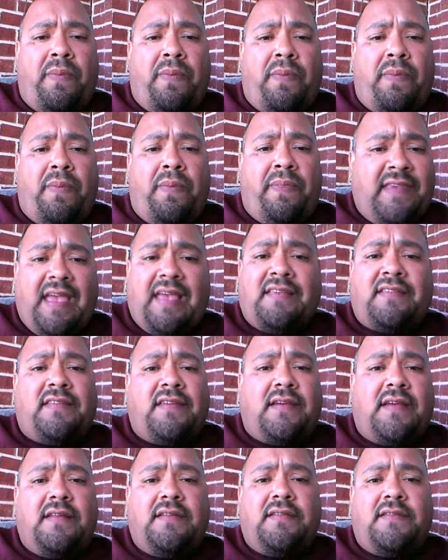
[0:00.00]
this has
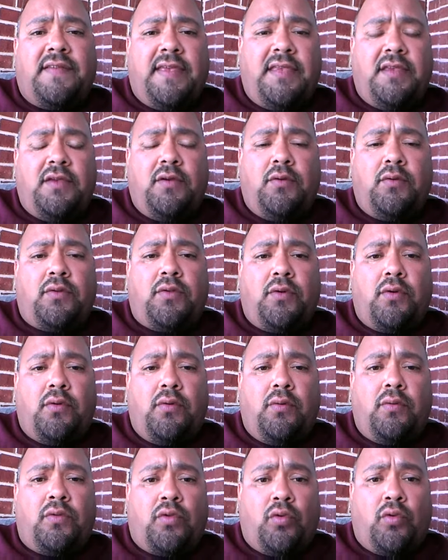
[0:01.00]
to continue
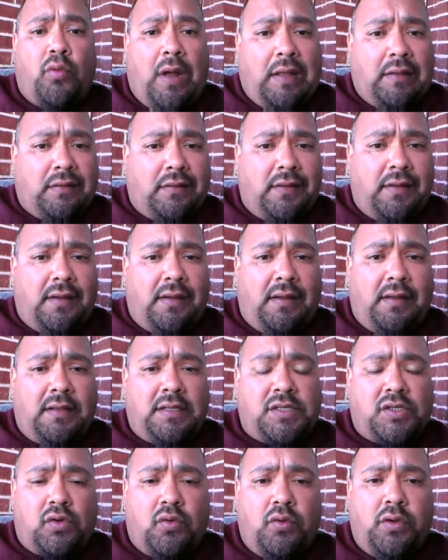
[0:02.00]
throughout
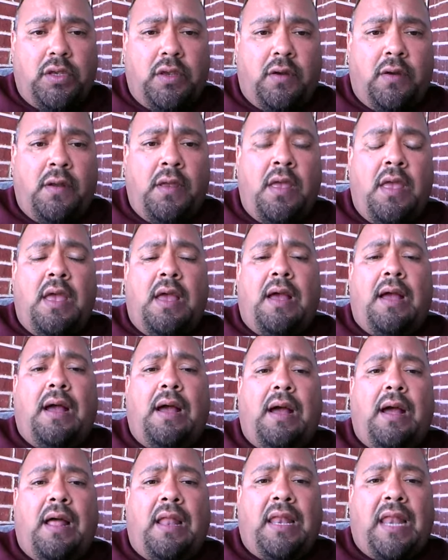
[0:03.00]
the school year,
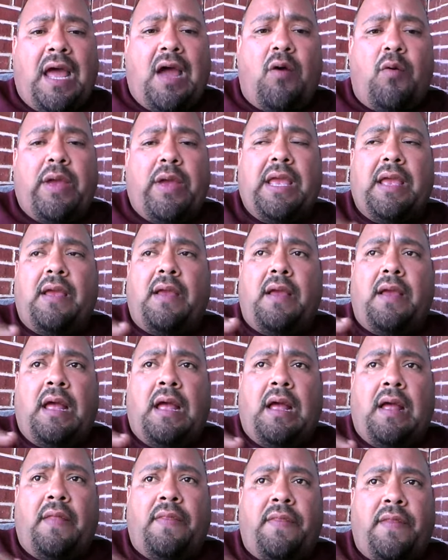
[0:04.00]
allowing
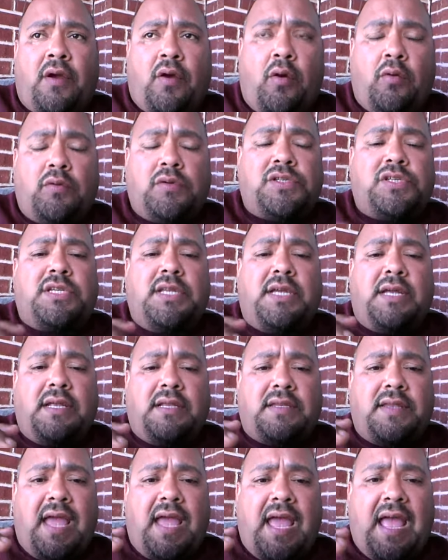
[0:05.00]
the coach to
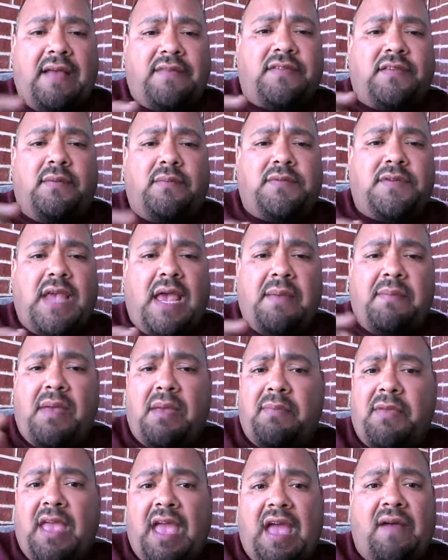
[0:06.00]
have some time,
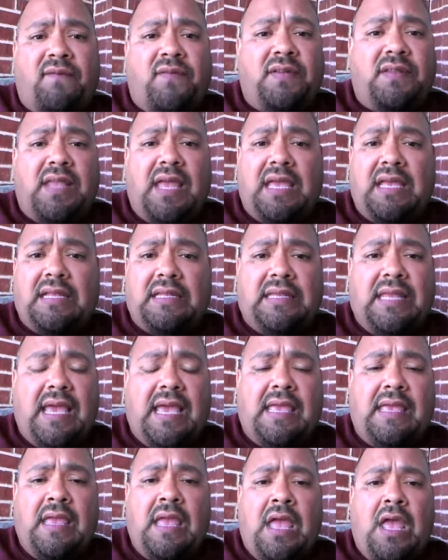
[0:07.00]
maybe half a
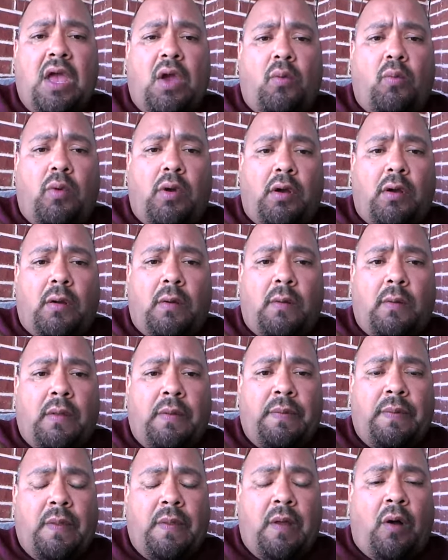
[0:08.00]
day,
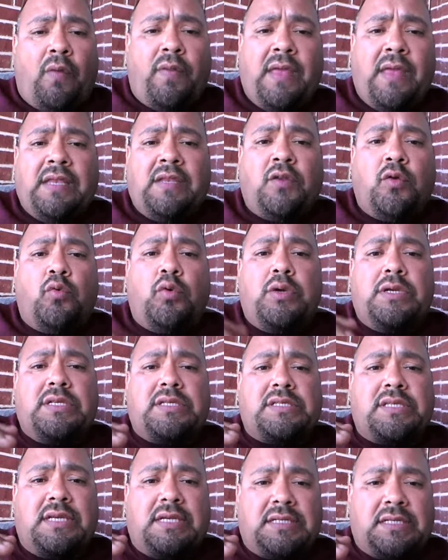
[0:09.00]
where all they do
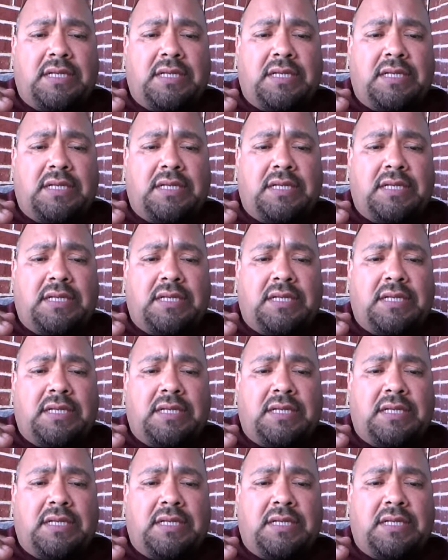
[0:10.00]
is